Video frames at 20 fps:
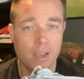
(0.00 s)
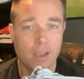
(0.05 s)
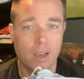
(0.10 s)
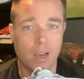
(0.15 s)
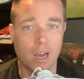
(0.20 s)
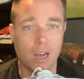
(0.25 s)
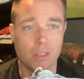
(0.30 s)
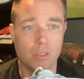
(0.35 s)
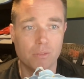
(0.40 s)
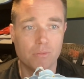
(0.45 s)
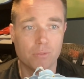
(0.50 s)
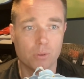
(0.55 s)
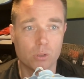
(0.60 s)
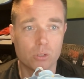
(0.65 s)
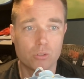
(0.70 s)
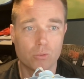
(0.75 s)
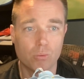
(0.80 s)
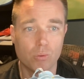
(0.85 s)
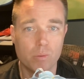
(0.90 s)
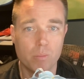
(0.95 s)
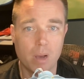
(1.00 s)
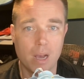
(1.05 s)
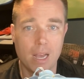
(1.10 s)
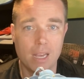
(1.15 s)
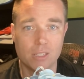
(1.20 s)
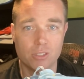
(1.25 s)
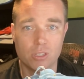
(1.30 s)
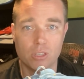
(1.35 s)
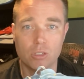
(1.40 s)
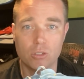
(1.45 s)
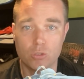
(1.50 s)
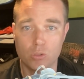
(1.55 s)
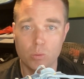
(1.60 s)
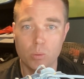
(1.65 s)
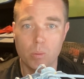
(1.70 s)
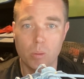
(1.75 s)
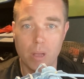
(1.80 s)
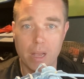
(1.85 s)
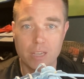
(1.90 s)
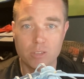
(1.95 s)
The first 3 miles in the
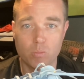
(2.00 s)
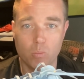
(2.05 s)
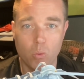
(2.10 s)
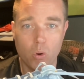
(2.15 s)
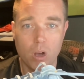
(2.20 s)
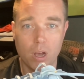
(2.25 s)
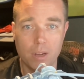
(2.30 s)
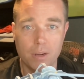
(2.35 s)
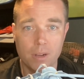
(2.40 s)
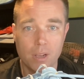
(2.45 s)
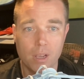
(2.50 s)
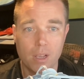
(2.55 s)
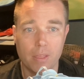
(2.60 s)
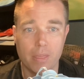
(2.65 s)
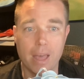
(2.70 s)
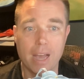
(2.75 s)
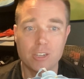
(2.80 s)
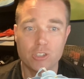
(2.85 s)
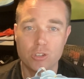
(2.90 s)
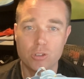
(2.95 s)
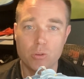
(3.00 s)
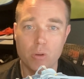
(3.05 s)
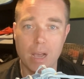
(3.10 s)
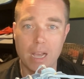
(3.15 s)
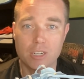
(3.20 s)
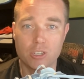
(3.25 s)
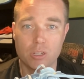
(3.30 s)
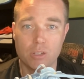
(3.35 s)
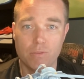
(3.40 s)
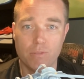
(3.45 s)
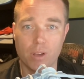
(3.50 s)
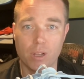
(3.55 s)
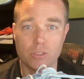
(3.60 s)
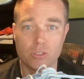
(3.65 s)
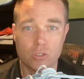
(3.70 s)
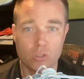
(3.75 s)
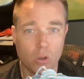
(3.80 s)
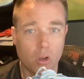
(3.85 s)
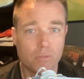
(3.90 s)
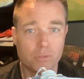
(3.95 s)
Superblast 1, that shoe actually felt
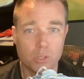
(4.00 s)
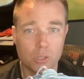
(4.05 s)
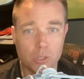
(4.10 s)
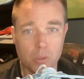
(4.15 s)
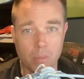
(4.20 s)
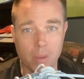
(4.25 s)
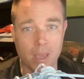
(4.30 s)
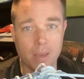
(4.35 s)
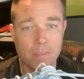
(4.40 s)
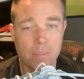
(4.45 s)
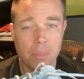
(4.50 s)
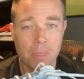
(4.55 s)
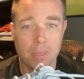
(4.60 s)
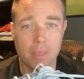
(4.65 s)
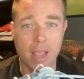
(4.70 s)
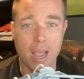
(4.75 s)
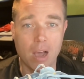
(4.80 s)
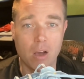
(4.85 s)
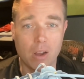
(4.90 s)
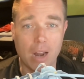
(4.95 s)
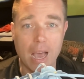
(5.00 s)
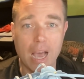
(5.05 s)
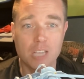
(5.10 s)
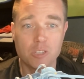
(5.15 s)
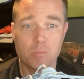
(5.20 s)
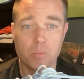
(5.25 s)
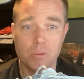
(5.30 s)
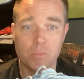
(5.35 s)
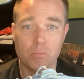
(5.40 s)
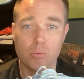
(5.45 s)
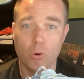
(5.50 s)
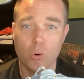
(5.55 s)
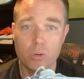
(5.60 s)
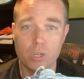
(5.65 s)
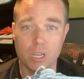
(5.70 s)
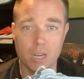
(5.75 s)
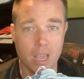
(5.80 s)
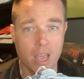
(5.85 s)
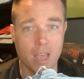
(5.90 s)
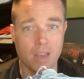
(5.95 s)
softer to me. Now, it has been
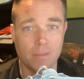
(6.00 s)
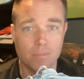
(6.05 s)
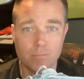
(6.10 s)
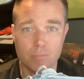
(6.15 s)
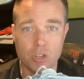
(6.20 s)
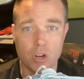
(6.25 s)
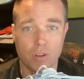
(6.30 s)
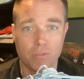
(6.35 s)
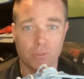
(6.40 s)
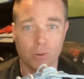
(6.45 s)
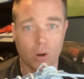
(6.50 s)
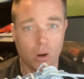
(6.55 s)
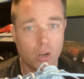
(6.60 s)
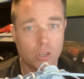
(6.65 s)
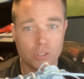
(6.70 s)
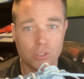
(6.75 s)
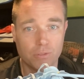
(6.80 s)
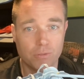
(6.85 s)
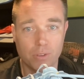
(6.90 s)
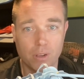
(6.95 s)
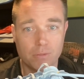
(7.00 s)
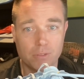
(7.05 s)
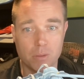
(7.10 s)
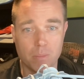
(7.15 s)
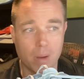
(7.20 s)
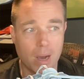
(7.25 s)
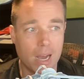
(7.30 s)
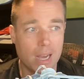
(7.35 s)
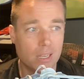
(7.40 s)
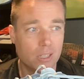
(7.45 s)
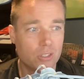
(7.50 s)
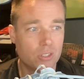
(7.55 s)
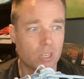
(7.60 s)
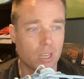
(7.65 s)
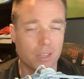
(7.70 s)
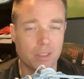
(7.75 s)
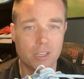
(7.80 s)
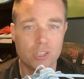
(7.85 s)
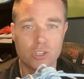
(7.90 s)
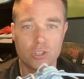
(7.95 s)
broken in, for 150 miles.
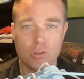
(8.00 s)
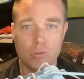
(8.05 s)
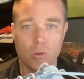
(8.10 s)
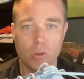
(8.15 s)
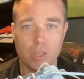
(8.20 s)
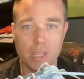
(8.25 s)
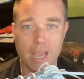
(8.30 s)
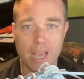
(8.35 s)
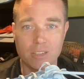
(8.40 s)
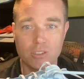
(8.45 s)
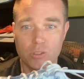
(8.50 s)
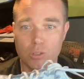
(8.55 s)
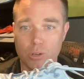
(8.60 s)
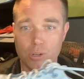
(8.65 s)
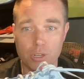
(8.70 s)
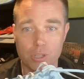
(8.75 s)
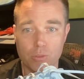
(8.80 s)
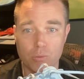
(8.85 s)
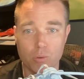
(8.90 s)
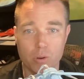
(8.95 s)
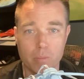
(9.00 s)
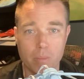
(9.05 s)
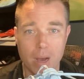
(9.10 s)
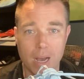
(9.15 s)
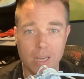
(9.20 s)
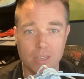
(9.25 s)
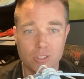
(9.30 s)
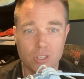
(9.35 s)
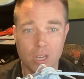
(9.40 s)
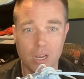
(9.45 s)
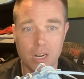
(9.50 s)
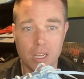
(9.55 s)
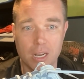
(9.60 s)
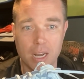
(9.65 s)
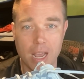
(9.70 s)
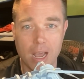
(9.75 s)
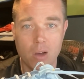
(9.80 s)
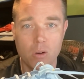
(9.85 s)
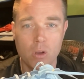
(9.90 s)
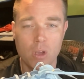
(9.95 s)
This shoe only has 33 miles on it
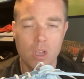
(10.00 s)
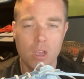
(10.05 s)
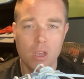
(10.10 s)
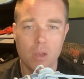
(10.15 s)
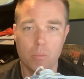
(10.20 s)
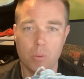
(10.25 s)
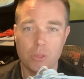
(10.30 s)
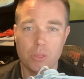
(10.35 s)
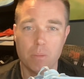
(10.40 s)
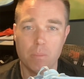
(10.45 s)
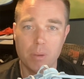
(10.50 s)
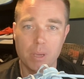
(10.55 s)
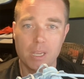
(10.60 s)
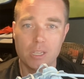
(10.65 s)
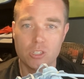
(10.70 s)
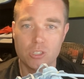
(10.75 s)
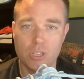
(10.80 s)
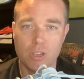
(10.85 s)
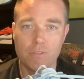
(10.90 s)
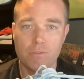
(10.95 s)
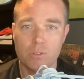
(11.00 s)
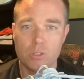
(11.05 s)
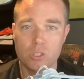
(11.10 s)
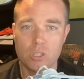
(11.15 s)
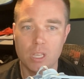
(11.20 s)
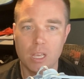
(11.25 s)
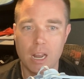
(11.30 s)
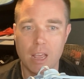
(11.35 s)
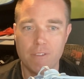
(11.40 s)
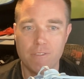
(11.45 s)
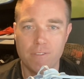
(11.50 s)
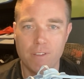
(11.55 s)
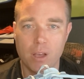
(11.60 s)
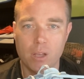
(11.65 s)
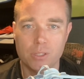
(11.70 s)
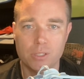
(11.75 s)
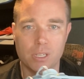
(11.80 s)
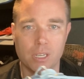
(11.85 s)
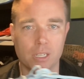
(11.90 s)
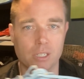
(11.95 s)
now, but the biggest difference that I
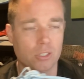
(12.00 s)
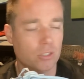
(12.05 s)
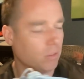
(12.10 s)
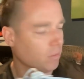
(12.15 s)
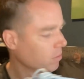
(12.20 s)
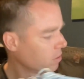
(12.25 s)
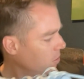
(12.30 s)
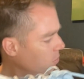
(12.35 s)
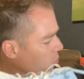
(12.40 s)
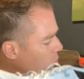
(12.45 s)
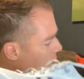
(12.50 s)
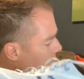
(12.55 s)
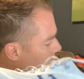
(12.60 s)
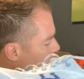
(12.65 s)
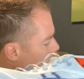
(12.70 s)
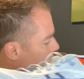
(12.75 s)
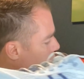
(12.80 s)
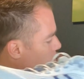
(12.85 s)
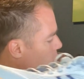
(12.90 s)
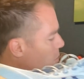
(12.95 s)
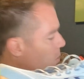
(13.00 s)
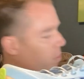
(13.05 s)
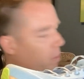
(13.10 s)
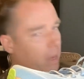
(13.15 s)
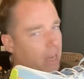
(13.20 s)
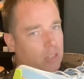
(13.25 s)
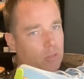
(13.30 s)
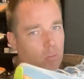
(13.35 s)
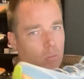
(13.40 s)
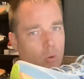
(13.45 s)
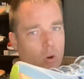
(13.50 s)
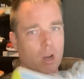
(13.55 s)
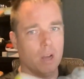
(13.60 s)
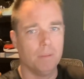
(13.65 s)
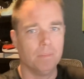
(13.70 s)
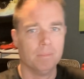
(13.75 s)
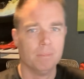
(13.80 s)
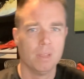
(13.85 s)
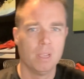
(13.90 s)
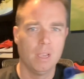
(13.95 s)
felt is with the Superblast
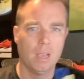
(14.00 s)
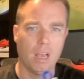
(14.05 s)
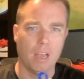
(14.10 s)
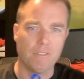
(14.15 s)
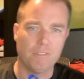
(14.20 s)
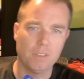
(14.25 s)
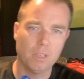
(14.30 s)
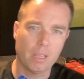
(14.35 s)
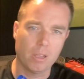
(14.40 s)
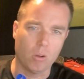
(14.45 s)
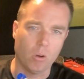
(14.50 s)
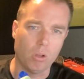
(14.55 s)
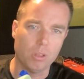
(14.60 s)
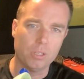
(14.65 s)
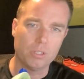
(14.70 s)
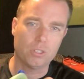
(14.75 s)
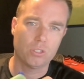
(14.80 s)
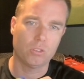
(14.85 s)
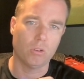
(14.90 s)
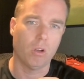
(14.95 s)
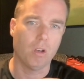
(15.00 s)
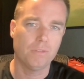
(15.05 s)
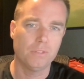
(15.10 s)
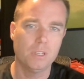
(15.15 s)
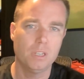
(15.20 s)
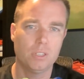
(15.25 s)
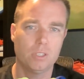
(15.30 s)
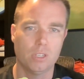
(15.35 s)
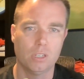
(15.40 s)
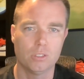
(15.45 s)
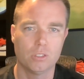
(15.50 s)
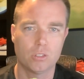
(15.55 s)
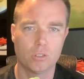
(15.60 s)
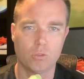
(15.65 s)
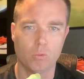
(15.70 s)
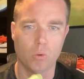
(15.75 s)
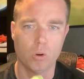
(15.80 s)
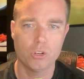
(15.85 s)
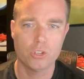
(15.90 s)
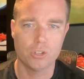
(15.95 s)
1, I feel like all the softness and
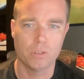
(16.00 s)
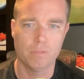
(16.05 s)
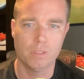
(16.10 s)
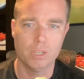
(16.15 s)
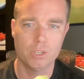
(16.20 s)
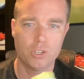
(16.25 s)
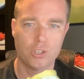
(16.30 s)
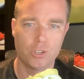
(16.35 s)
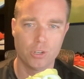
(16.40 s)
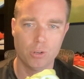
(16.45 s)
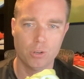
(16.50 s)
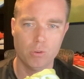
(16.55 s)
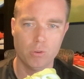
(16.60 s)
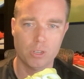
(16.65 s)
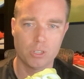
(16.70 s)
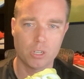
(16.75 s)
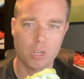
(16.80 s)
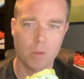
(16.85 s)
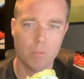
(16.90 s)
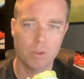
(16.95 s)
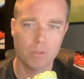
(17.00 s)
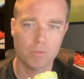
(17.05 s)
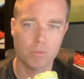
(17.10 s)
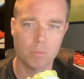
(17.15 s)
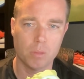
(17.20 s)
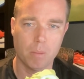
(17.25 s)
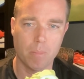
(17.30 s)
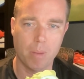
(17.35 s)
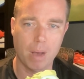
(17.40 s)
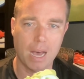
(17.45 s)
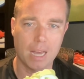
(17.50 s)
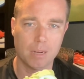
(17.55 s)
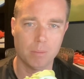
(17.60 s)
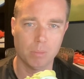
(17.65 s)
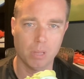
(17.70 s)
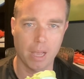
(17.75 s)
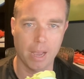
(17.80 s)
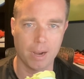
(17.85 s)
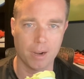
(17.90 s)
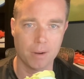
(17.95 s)
squish of this shoe is coming from the bottom
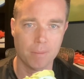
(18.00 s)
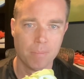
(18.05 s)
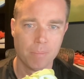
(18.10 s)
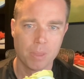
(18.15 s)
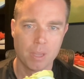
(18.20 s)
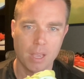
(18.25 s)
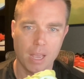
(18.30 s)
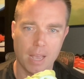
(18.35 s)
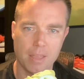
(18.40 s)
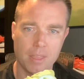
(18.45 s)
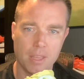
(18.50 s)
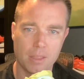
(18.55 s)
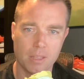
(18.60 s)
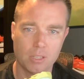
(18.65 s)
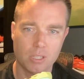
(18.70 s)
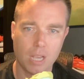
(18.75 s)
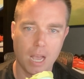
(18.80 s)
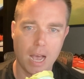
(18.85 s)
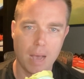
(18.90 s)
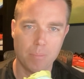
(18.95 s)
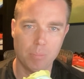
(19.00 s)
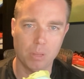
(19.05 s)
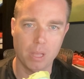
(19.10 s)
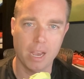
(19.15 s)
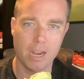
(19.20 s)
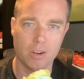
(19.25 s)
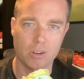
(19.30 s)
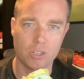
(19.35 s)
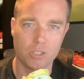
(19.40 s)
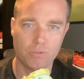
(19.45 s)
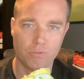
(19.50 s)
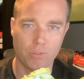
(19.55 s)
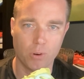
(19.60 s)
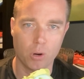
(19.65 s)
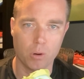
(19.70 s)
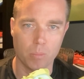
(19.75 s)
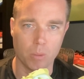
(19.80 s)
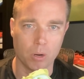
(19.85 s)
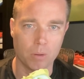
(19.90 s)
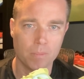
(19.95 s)
layer, and then the top layer is
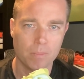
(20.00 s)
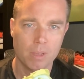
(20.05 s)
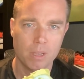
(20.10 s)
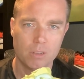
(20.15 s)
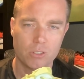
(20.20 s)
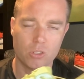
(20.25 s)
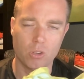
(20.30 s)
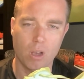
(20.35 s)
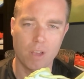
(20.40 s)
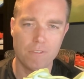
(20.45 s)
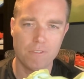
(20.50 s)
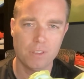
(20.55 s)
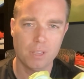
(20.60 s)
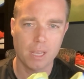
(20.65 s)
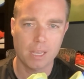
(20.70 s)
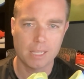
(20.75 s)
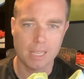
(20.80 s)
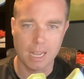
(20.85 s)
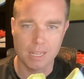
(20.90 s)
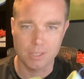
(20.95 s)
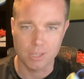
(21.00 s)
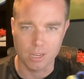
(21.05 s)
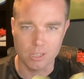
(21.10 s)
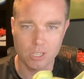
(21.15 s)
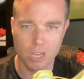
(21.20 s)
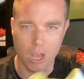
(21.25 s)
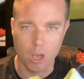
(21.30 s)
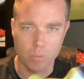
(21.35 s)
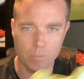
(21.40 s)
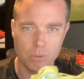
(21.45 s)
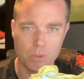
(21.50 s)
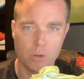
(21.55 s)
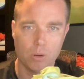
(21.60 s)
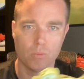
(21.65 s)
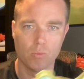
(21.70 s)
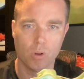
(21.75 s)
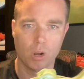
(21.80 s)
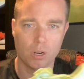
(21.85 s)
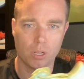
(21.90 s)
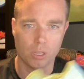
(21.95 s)
firmer. So I feel like that does help you to
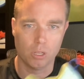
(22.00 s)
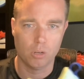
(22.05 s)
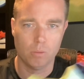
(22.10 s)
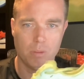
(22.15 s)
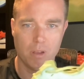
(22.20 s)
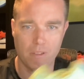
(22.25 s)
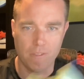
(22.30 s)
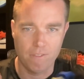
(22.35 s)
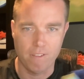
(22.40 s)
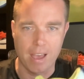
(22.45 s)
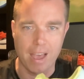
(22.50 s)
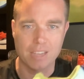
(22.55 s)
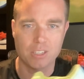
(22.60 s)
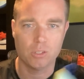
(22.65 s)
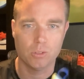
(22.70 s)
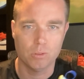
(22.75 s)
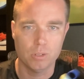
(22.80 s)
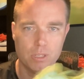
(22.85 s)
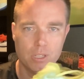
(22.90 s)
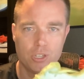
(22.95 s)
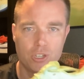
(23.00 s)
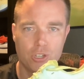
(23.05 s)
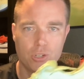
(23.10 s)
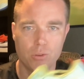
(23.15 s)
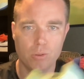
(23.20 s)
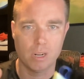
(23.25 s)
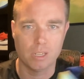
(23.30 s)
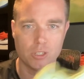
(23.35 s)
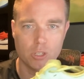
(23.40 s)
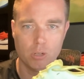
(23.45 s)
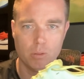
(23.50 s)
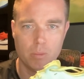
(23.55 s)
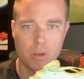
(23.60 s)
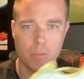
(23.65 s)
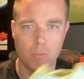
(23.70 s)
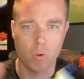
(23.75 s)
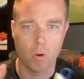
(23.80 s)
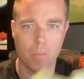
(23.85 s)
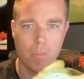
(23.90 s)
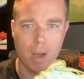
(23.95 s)
run a little bit faster in this shoe. It has a little bit
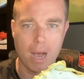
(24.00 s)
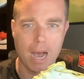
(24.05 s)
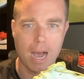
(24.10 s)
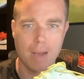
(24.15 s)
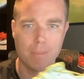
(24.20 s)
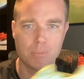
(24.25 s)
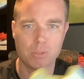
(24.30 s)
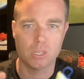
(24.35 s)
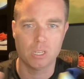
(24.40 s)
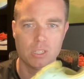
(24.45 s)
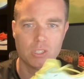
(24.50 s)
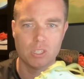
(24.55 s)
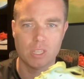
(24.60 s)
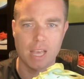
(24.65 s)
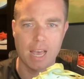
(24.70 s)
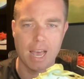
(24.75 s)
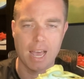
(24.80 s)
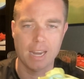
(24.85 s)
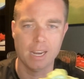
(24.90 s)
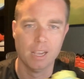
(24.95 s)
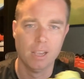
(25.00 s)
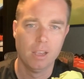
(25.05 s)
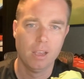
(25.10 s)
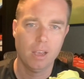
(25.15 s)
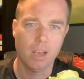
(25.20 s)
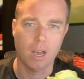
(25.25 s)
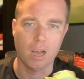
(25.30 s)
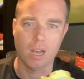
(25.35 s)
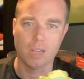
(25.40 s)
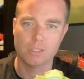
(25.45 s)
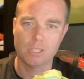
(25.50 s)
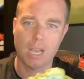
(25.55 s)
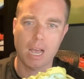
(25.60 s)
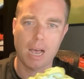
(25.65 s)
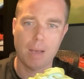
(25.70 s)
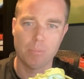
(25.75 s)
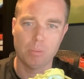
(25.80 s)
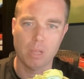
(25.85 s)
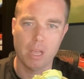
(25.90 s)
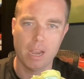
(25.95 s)
more pop since that
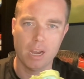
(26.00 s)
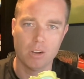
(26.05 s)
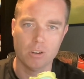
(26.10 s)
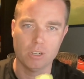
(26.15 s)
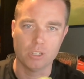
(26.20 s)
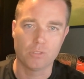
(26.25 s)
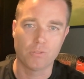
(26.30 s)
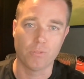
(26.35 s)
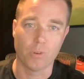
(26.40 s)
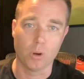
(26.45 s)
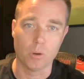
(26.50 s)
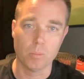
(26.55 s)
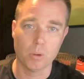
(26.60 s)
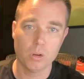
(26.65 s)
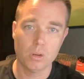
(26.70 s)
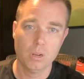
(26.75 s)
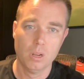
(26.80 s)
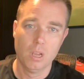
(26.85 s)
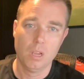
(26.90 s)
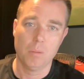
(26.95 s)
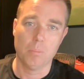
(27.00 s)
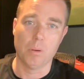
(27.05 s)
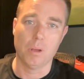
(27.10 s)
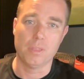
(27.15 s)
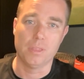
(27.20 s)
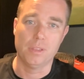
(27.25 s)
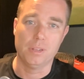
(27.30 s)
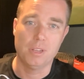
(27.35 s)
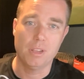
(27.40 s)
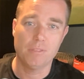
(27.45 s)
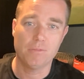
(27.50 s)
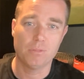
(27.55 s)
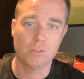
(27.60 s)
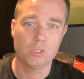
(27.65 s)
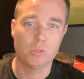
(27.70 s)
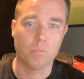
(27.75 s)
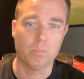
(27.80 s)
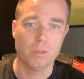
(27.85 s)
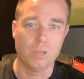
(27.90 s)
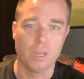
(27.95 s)
top layer is firmer, but the difference
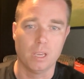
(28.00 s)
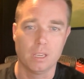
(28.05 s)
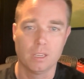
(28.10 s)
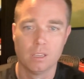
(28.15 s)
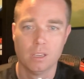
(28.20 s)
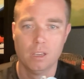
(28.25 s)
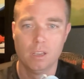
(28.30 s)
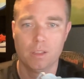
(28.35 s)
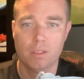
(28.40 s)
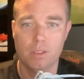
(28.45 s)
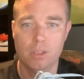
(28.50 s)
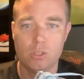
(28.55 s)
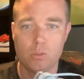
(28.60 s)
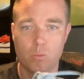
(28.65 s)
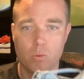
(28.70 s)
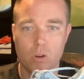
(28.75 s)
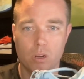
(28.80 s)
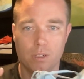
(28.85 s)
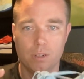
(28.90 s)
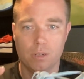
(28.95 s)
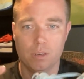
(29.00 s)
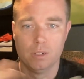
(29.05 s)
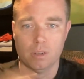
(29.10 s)
being this one,